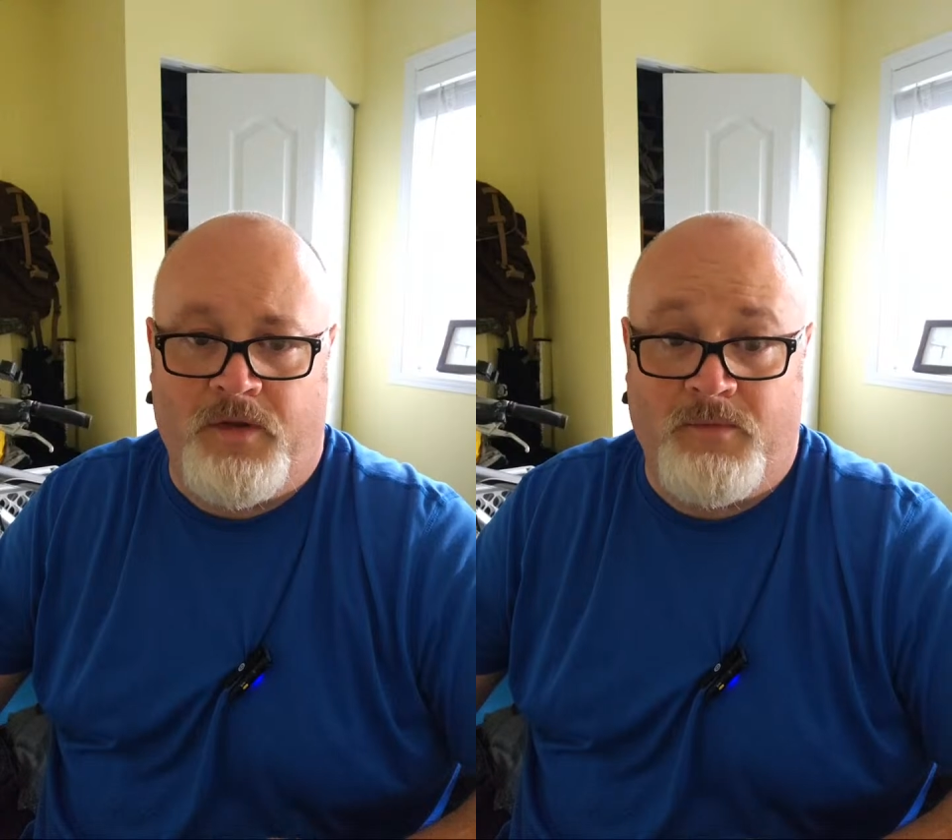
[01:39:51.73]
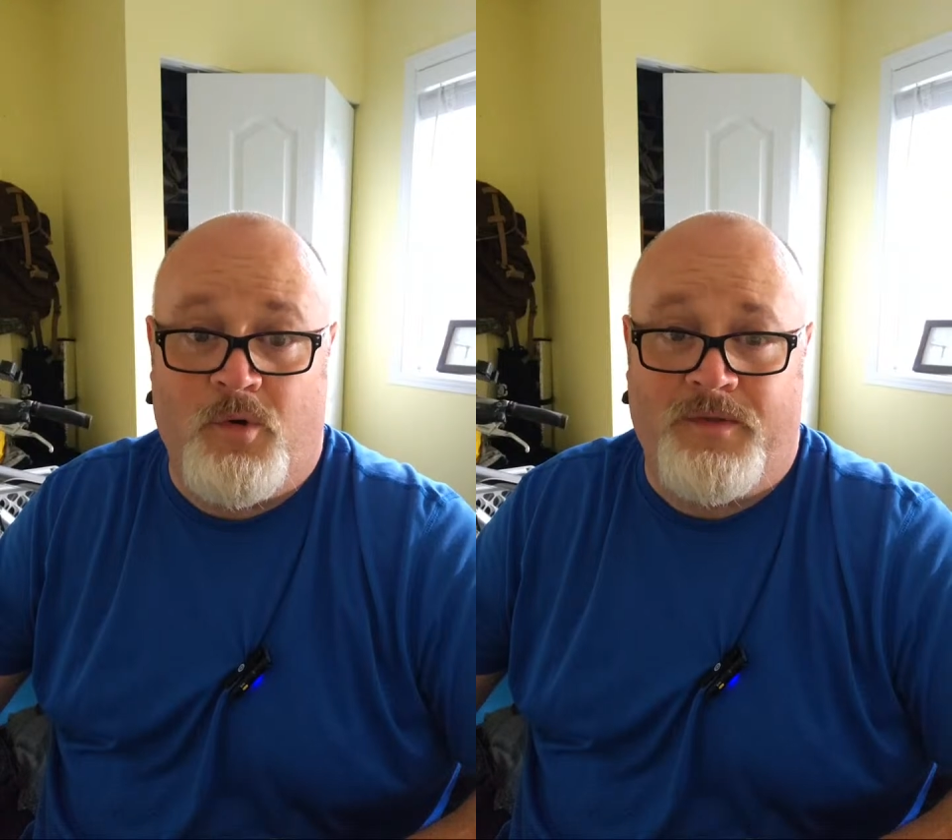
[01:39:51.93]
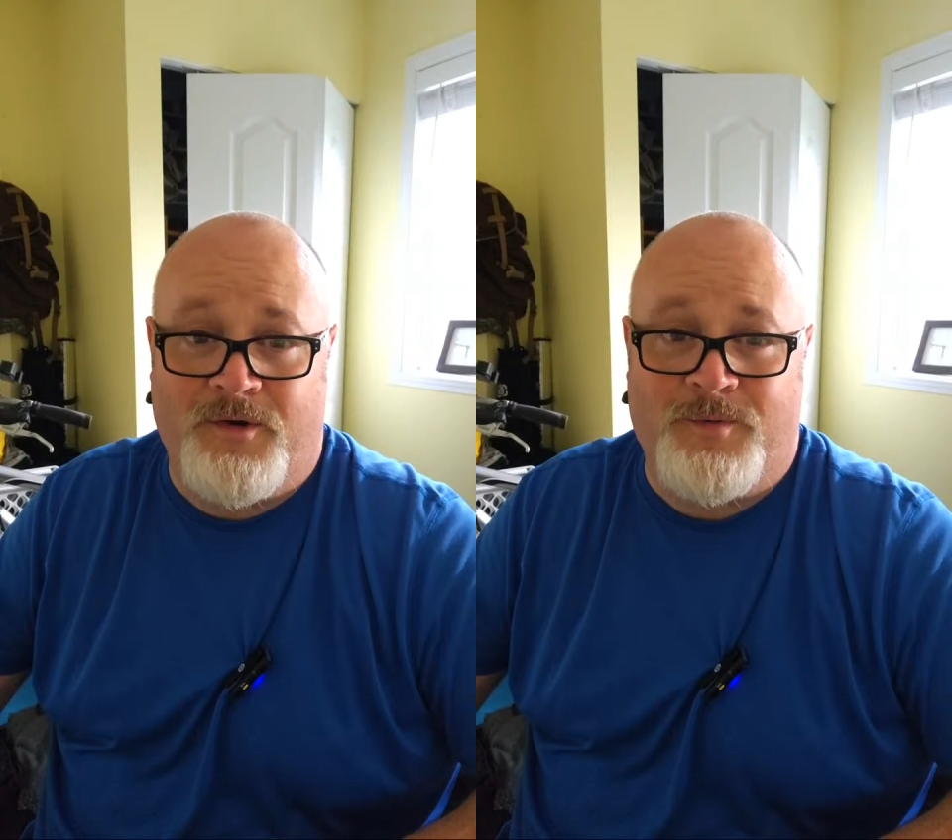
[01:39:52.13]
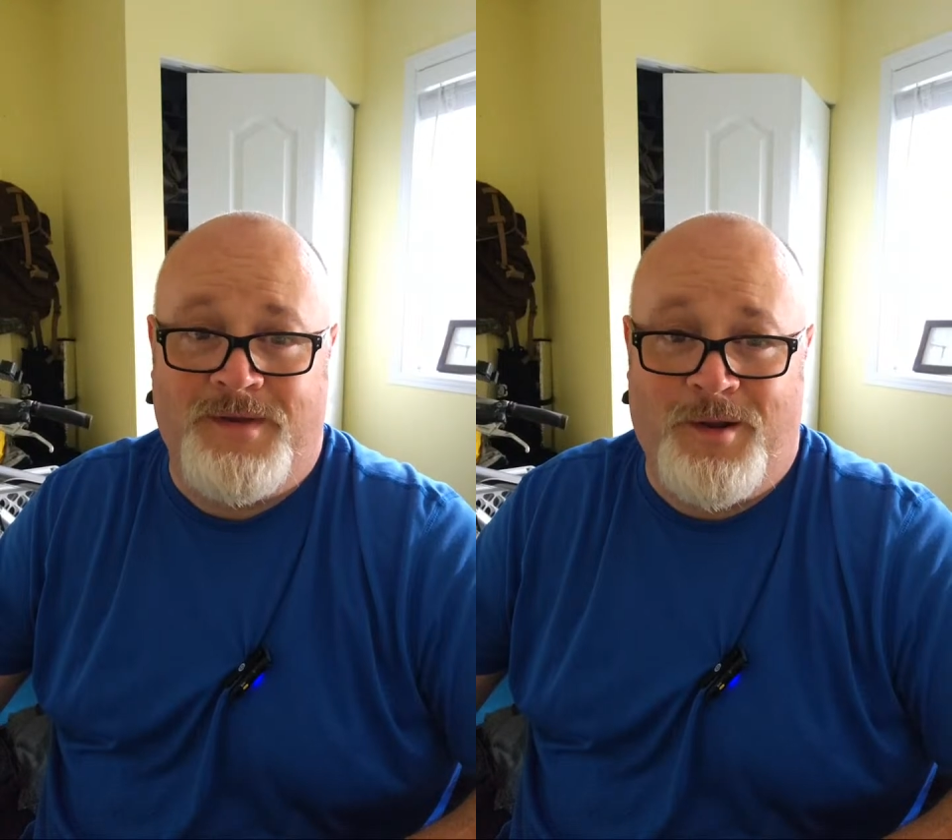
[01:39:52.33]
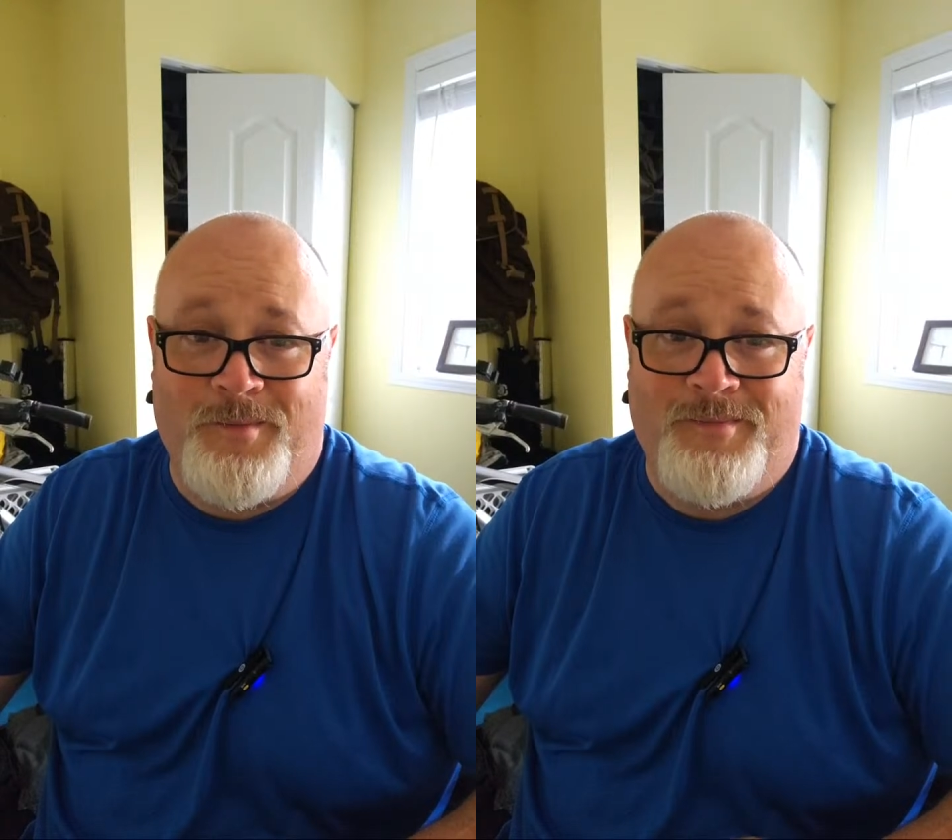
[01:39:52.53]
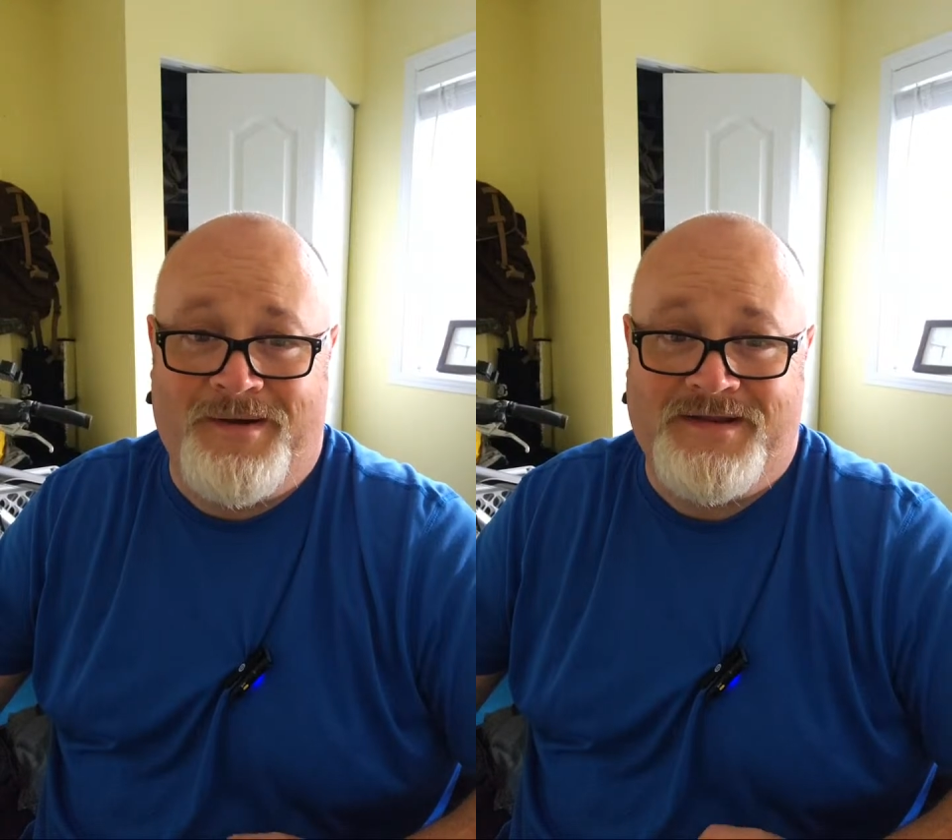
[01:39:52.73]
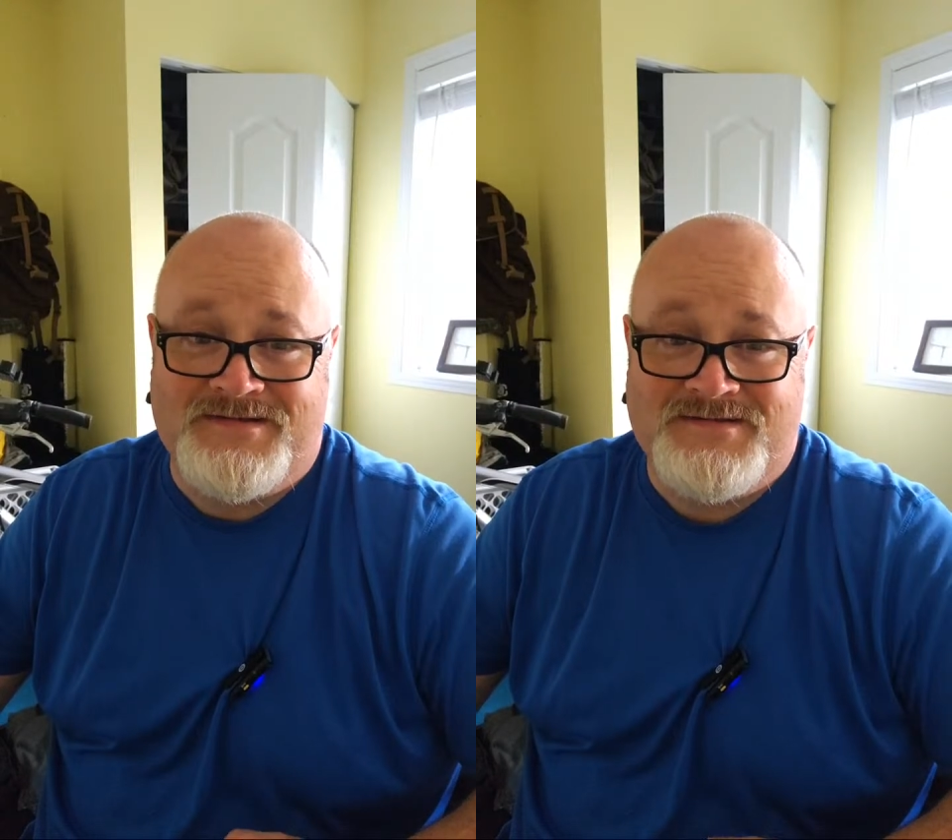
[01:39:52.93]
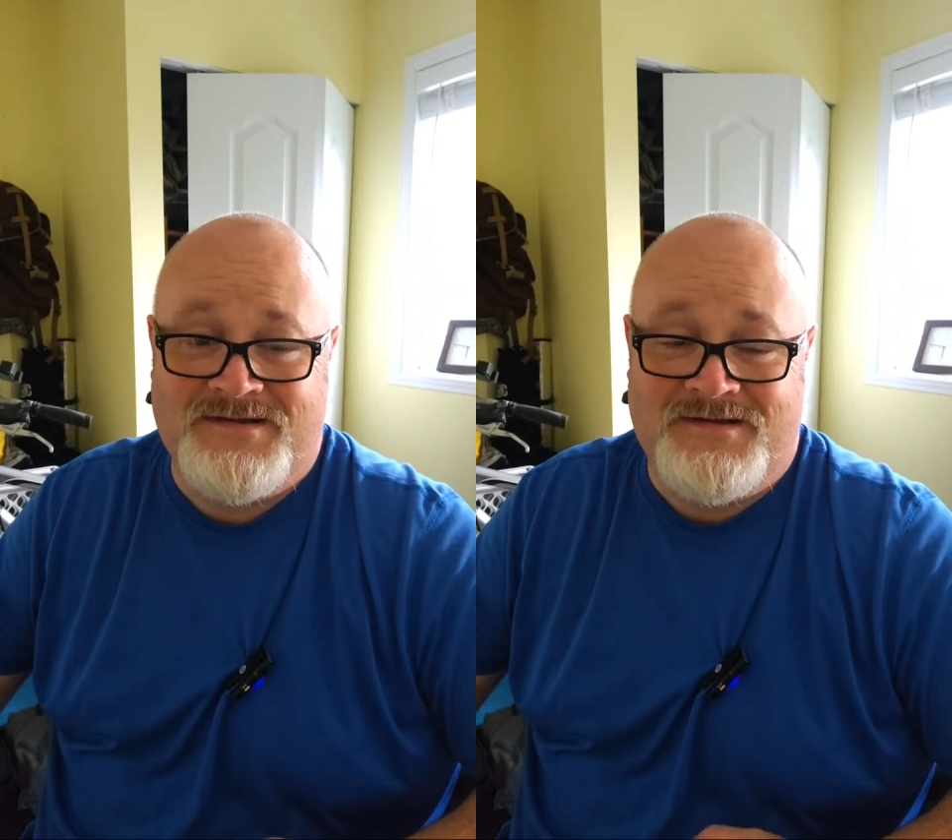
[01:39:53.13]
I'm going there to meet all my buddies.